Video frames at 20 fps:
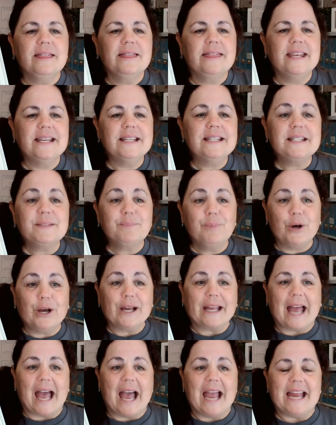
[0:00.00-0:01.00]
This
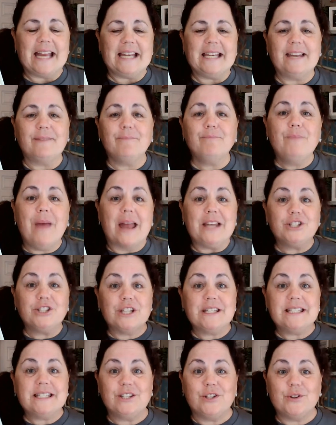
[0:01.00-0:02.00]
book, I had
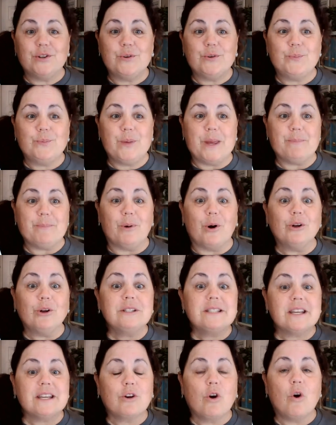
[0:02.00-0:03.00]
mentioned to people
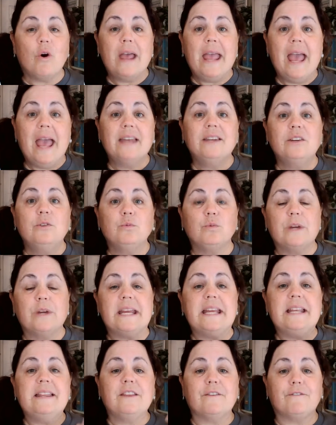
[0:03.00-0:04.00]
to go ahead and
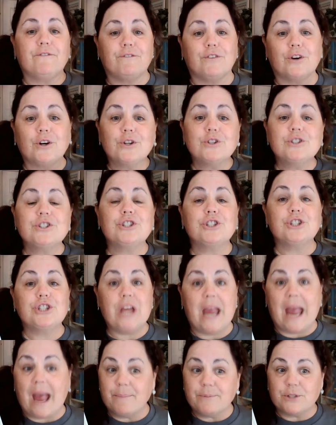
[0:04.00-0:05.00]
read the first
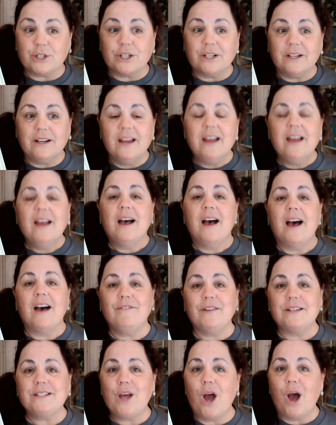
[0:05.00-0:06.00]
chapter of
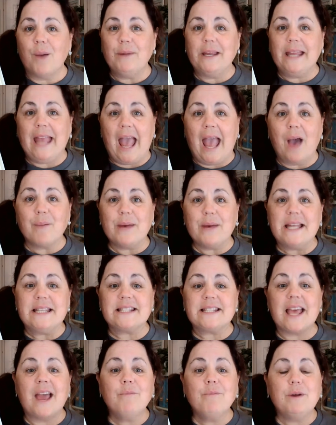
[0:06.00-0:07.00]
Atomic
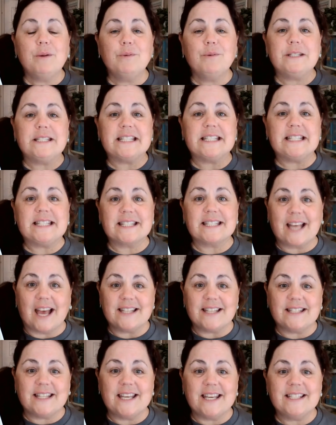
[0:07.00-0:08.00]
Habits, and we would
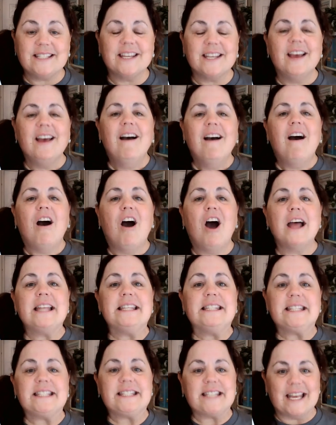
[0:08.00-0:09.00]
discuss it on
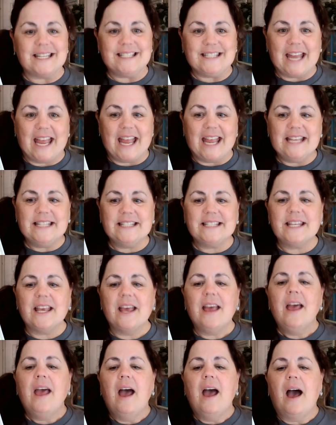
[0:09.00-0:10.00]
Sundays.
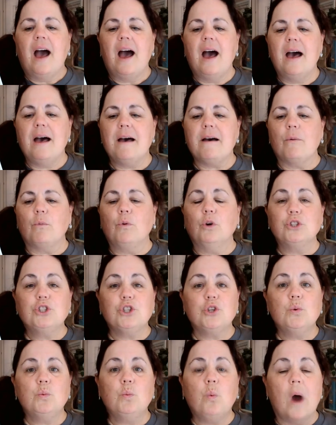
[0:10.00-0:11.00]
We'll
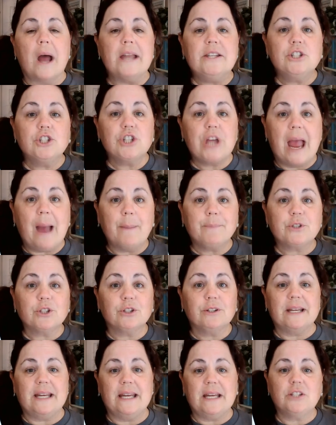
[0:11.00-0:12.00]
do one
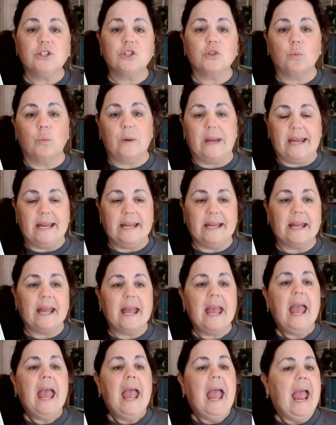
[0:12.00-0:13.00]
chapter each week.
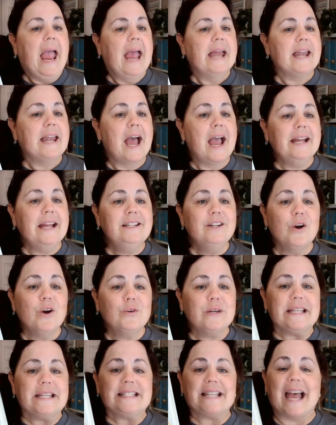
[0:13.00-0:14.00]
And I
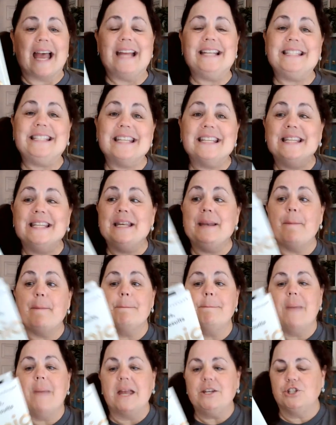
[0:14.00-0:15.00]
noticed I didn't
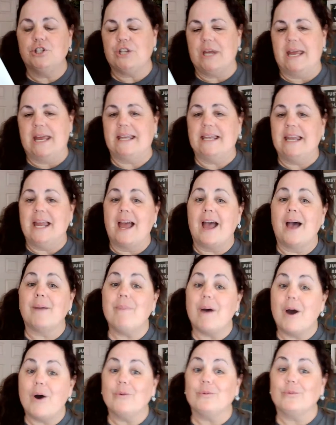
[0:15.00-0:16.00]
mention
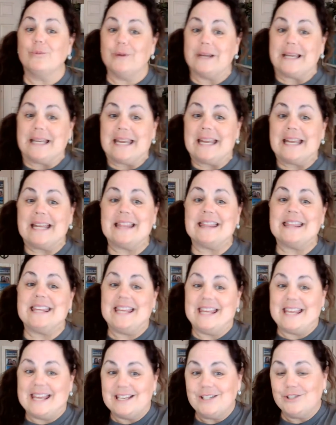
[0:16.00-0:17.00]
about reading the
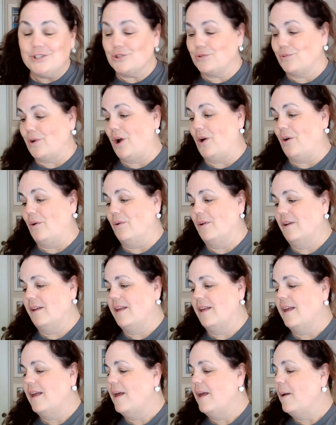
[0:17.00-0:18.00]
intro,
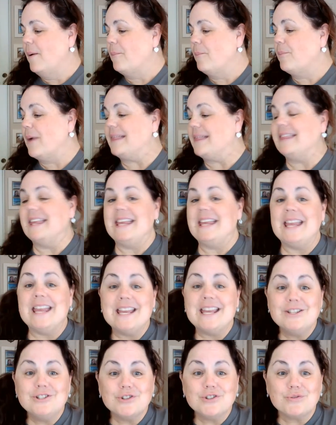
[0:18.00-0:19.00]
but the
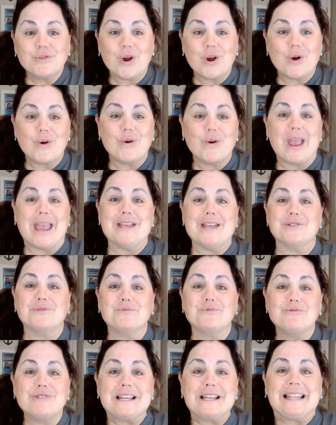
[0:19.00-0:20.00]
intro is
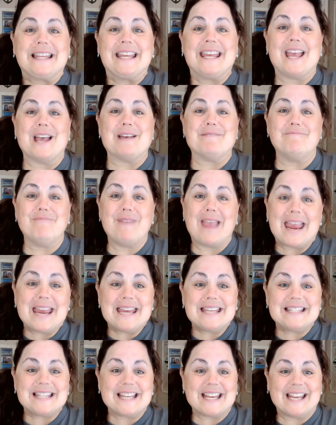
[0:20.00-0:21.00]
really
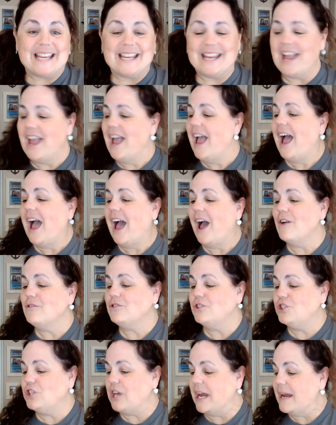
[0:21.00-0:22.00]
amazing
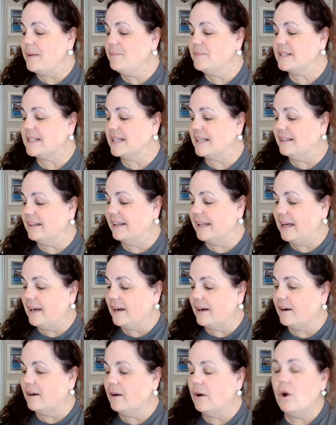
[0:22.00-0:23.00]
how James
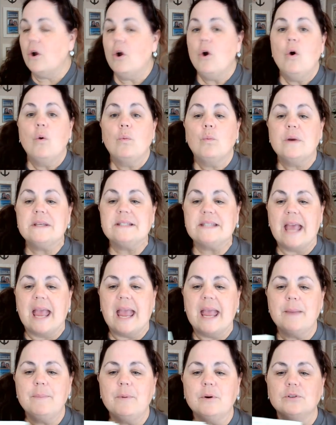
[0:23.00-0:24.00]
Clear was
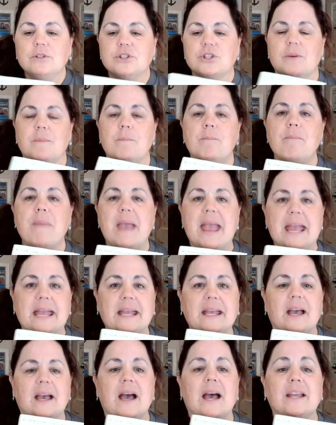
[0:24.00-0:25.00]
able to
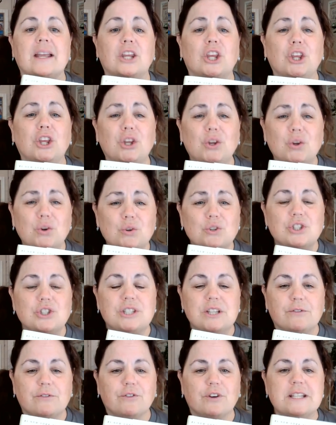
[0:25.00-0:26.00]
make a huge
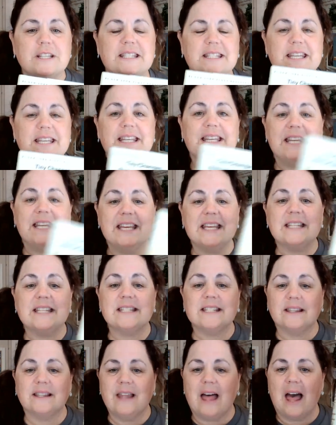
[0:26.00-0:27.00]
difference in
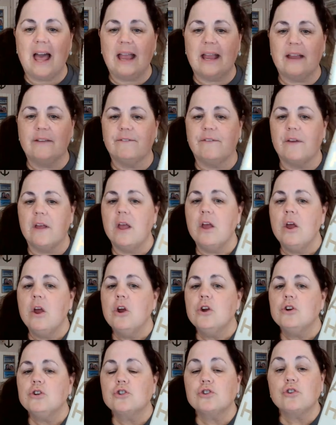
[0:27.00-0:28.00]
his life,
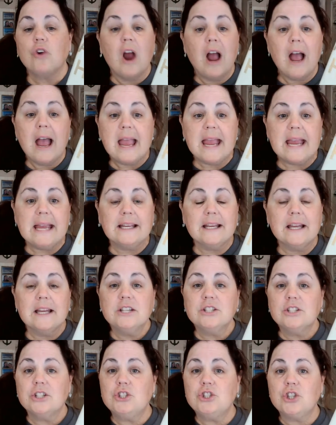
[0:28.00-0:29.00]
trying
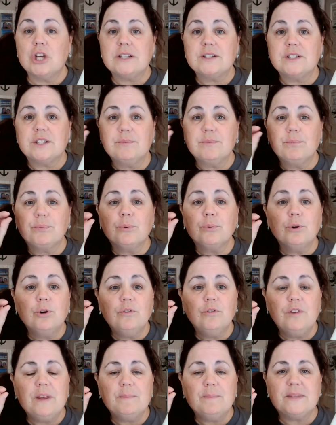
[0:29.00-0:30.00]
to just
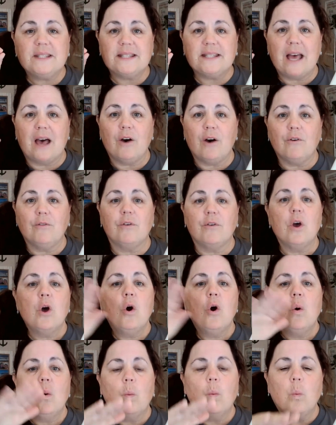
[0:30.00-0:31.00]
improve himself
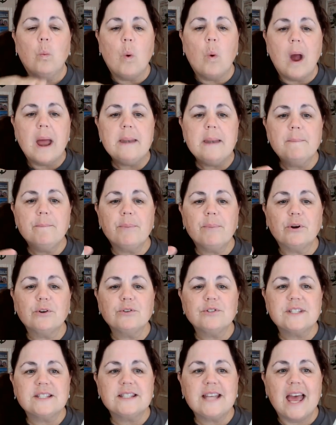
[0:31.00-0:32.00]

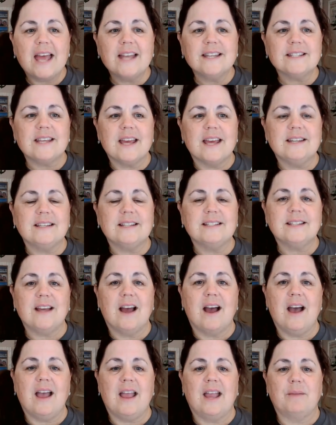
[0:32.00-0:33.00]
1% at a
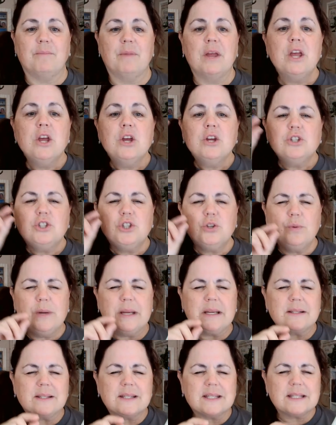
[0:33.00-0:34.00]
time,
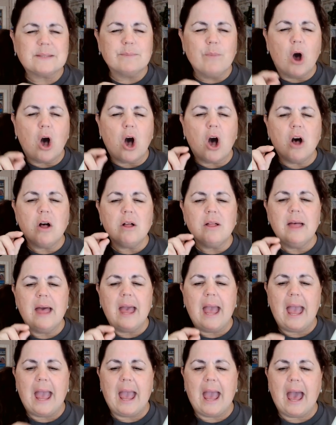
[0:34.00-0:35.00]
doing small
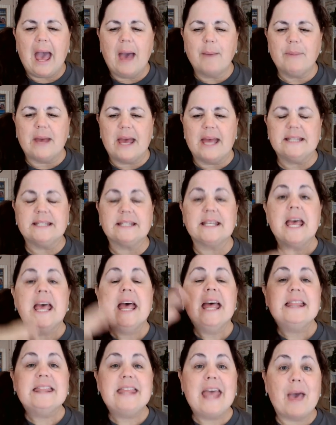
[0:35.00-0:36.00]
habits
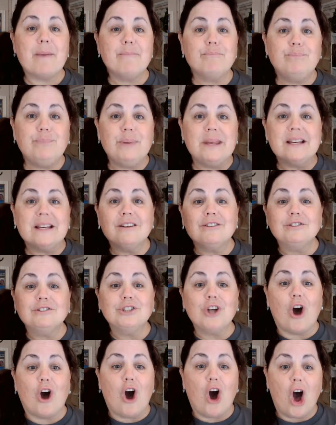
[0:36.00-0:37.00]
that
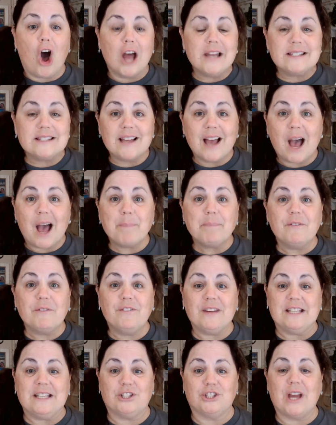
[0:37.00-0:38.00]
build on top of
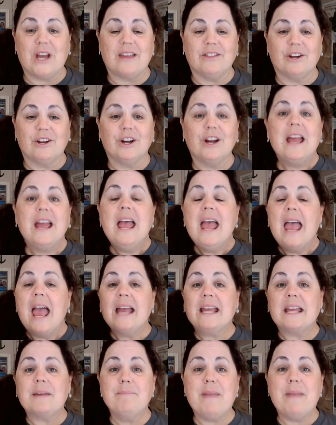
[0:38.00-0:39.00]
each other and can